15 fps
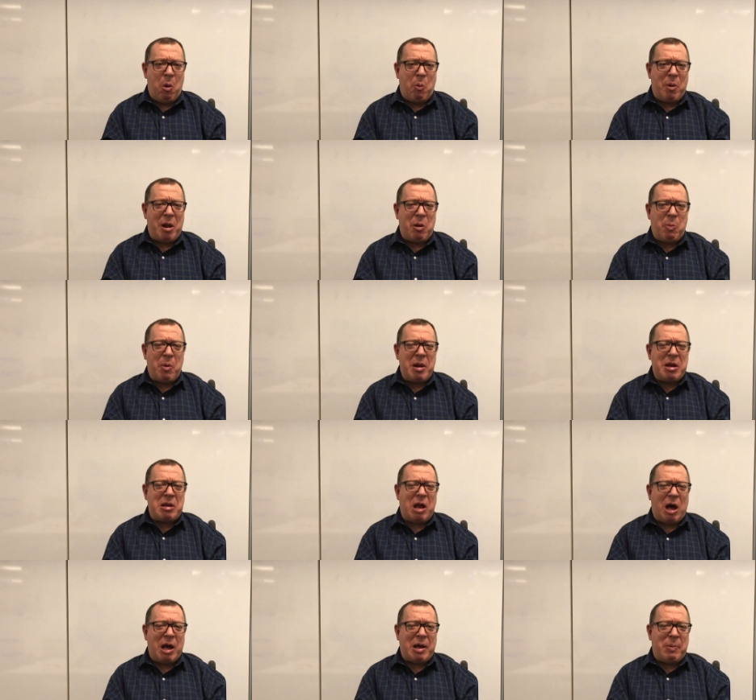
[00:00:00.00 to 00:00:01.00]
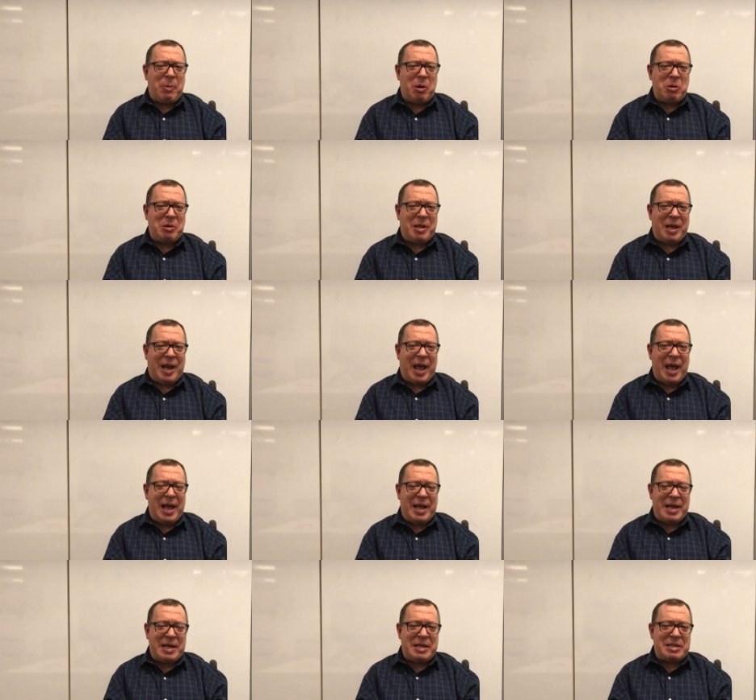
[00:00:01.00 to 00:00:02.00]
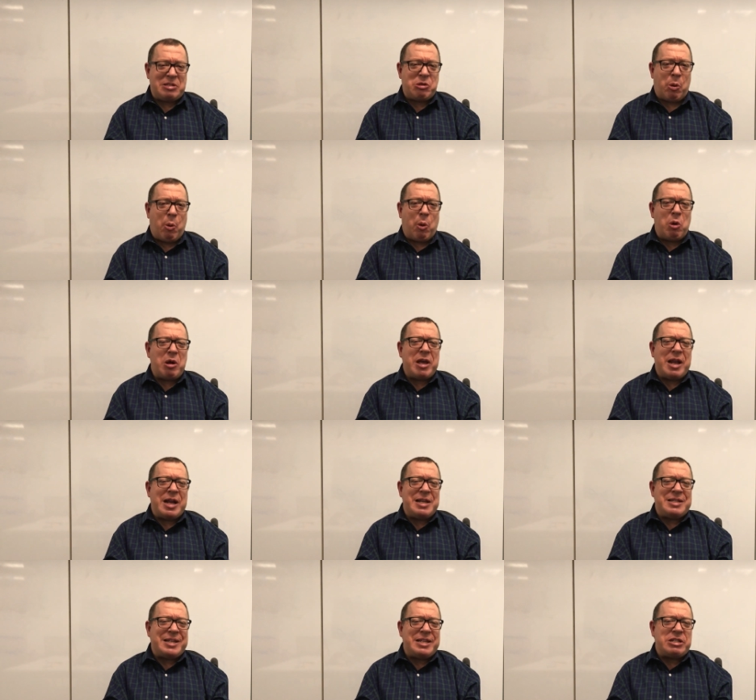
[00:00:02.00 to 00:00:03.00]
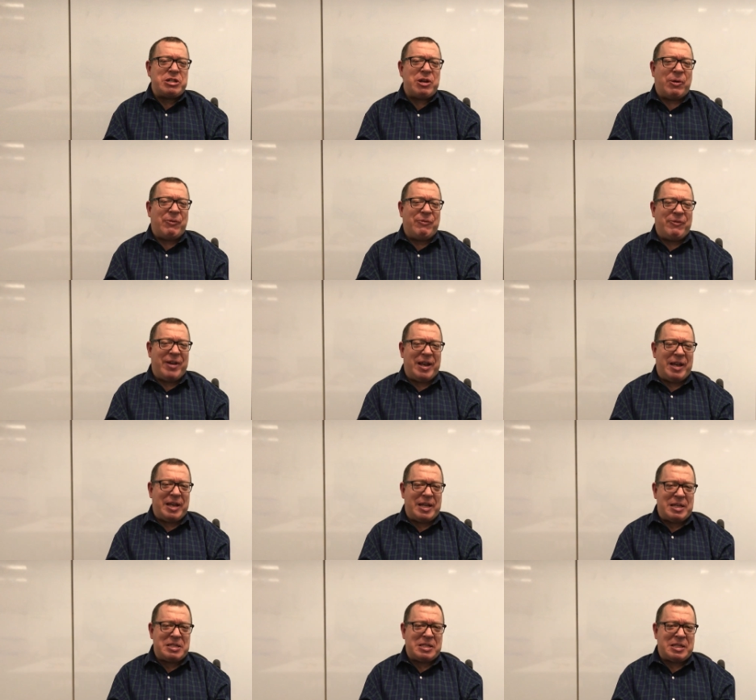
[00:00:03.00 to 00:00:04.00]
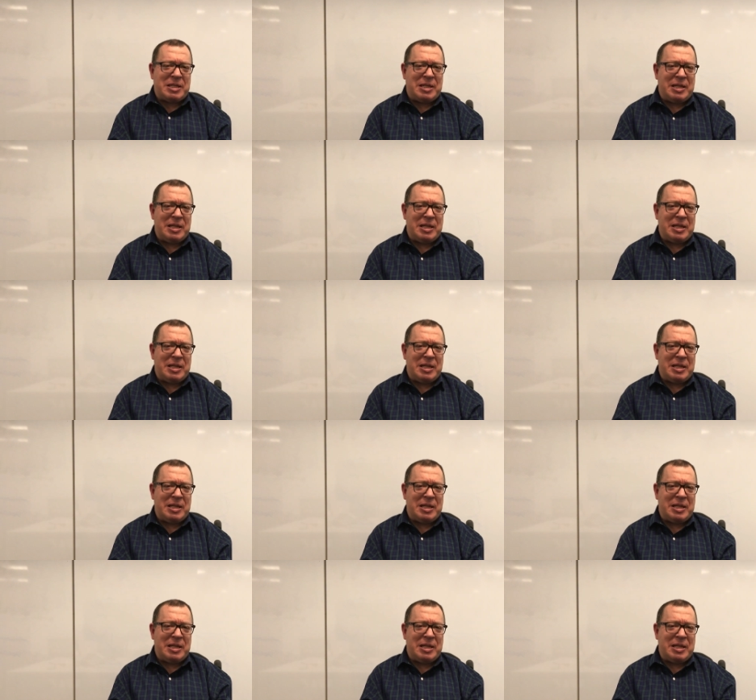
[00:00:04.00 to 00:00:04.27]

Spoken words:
What I want to talk about today is organizational fitness.